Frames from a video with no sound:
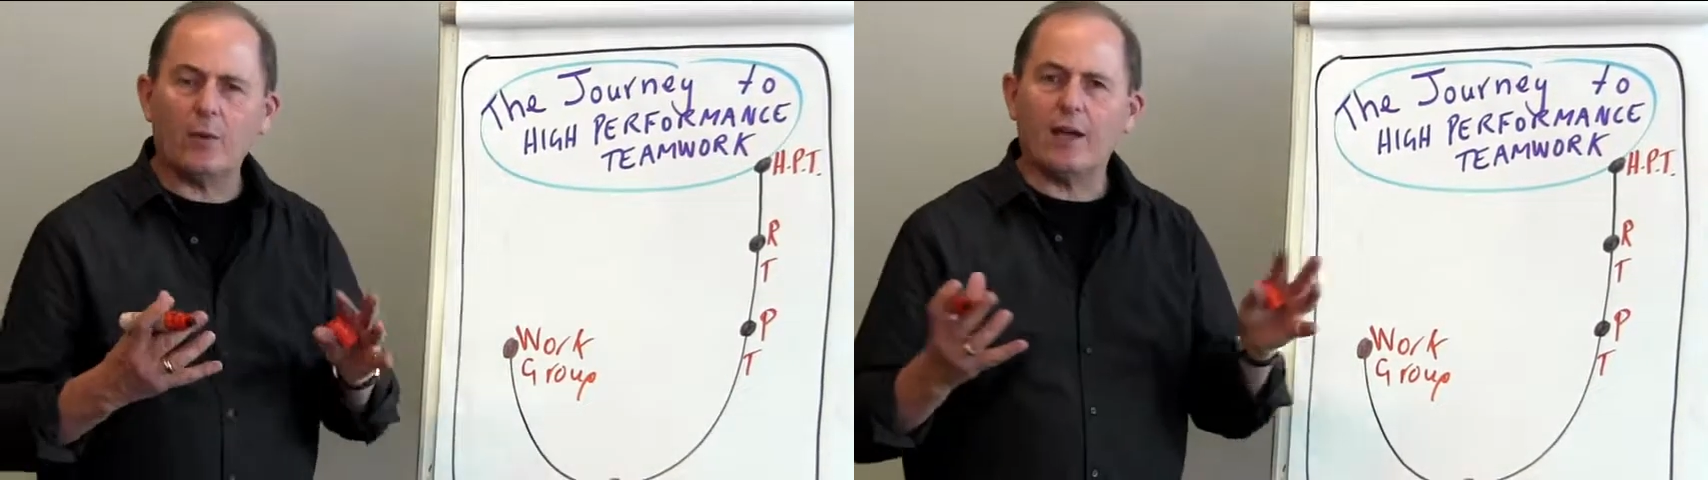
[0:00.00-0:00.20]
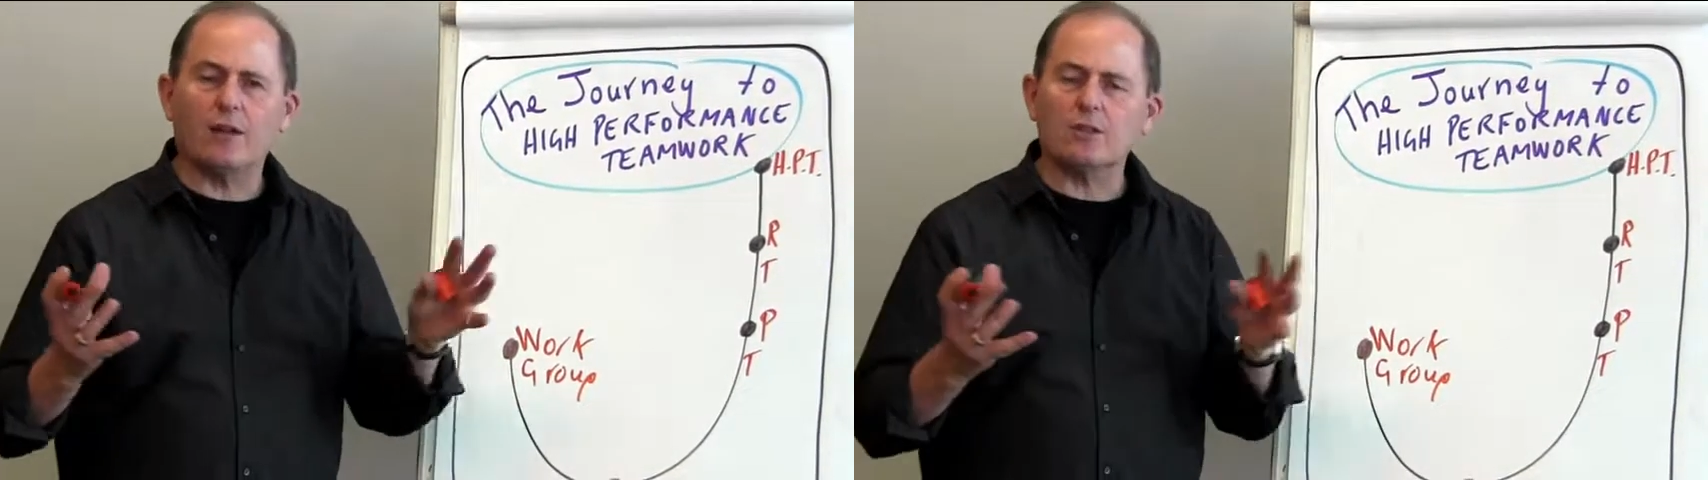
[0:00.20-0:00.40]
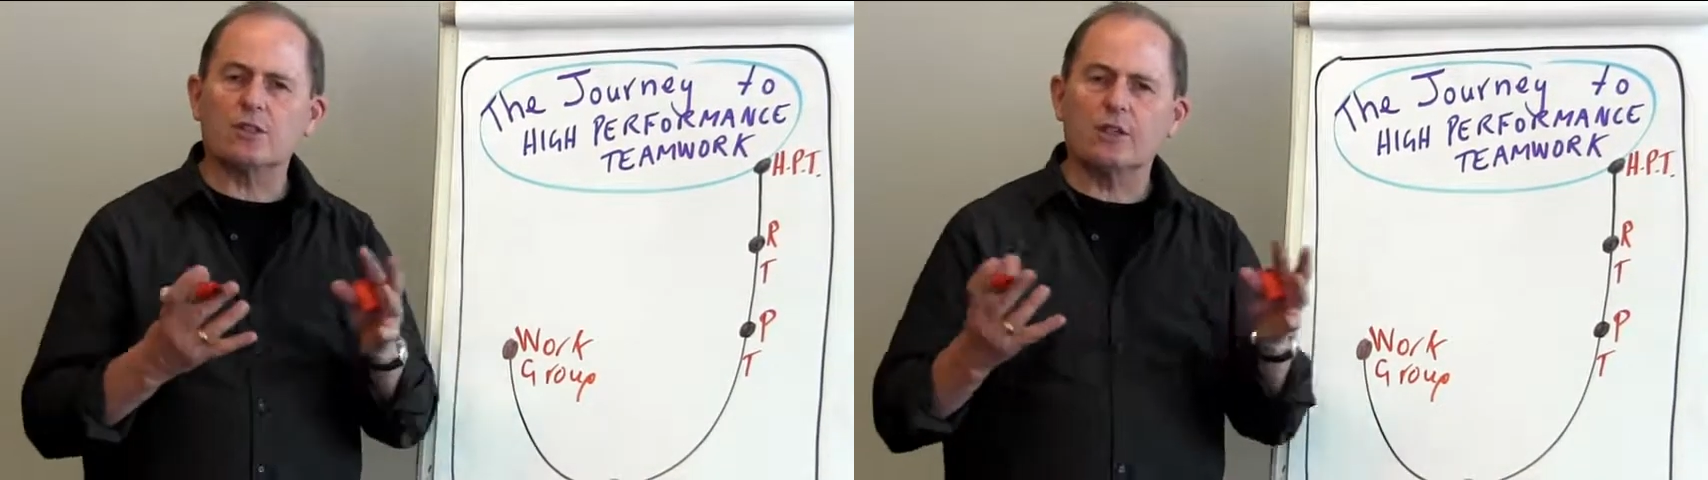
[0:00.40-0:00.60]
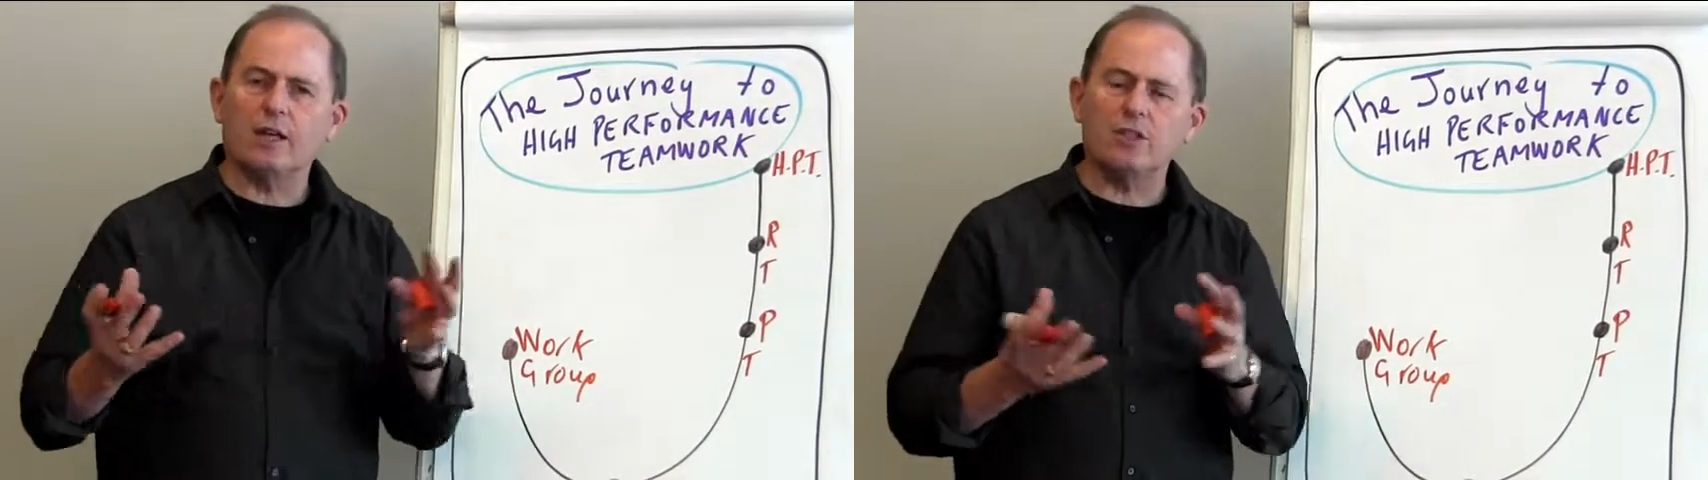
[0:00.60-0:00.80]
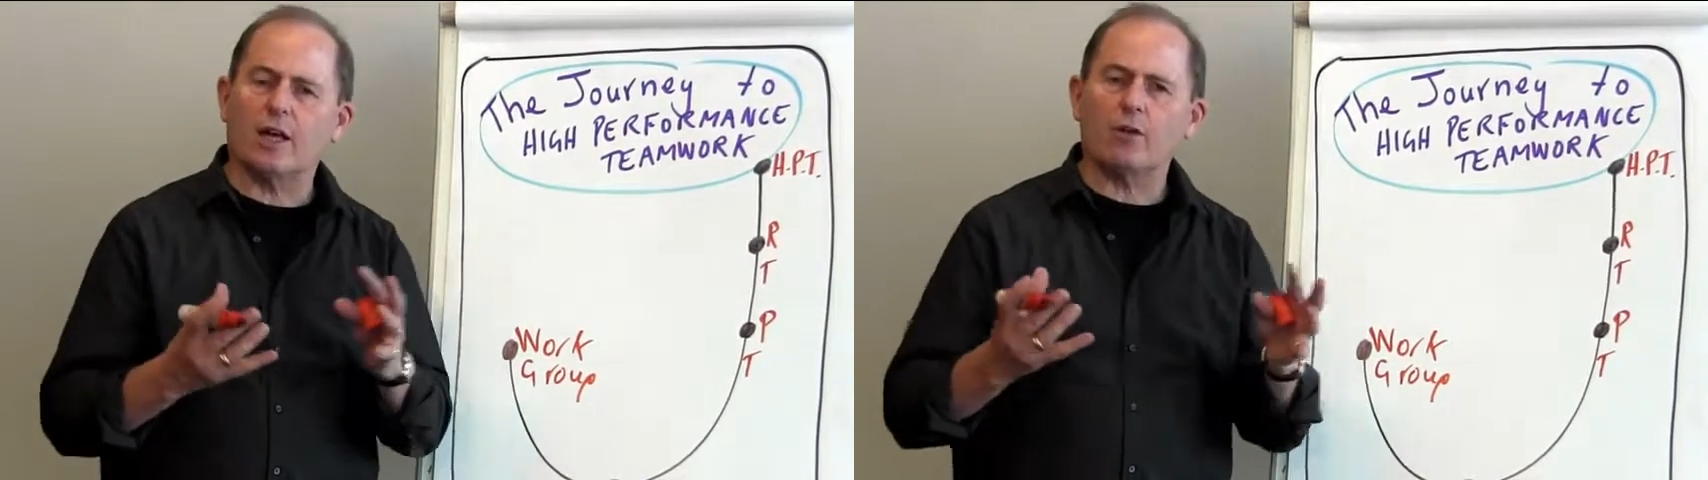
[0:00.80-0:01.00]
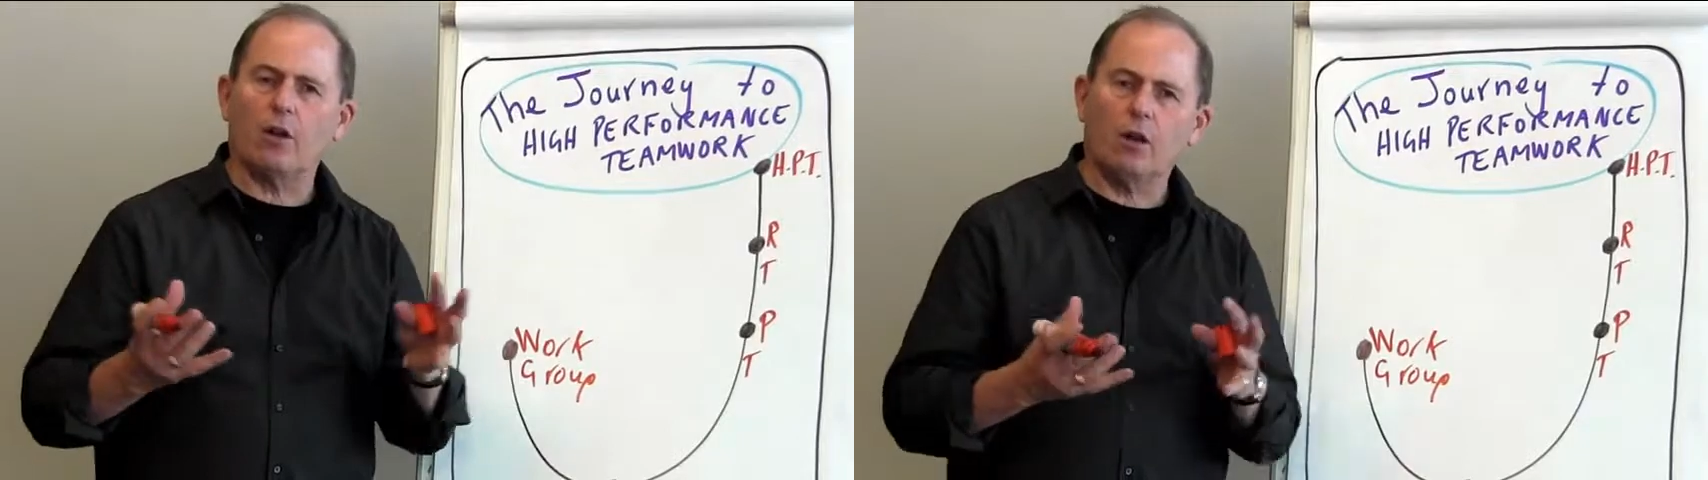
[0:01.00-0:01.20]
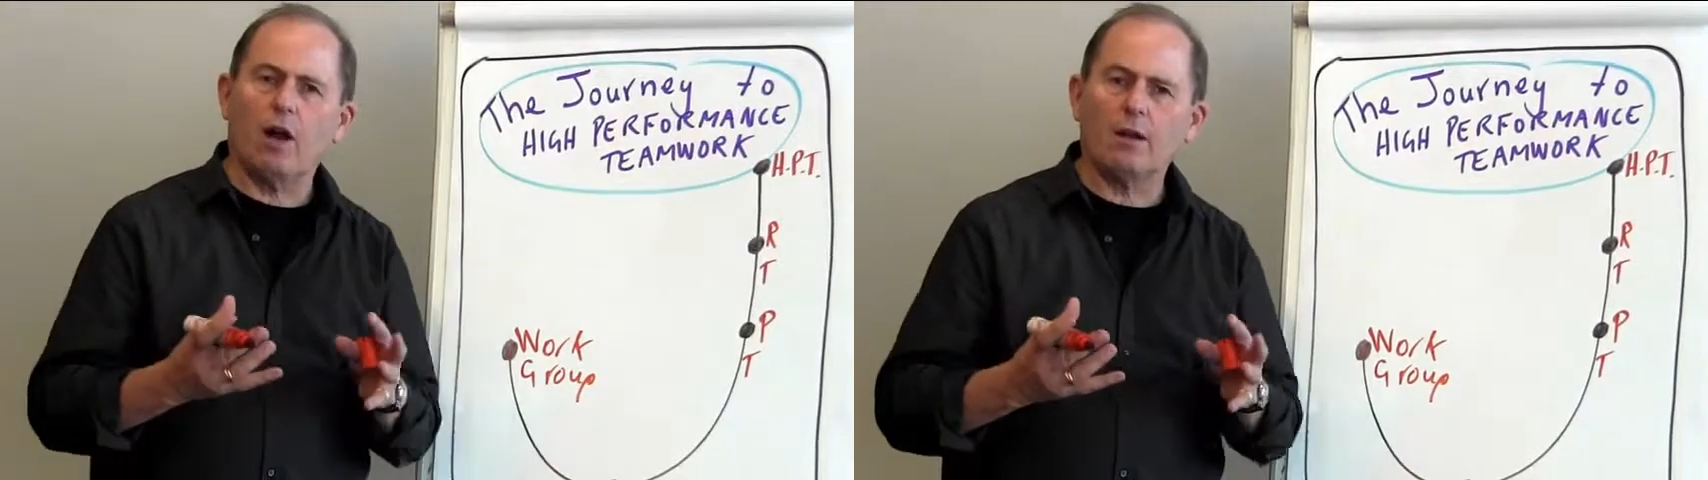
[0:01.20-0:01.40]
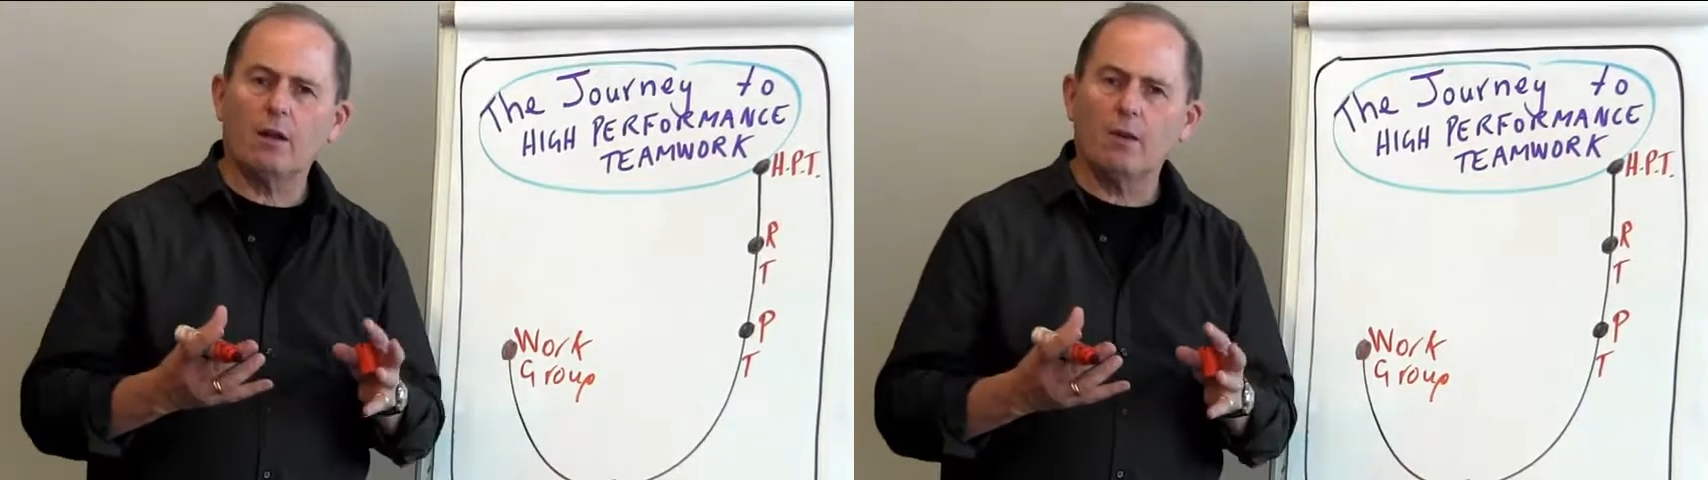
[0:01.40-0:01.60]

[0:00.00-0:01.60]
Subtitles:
We don't see each other a lot,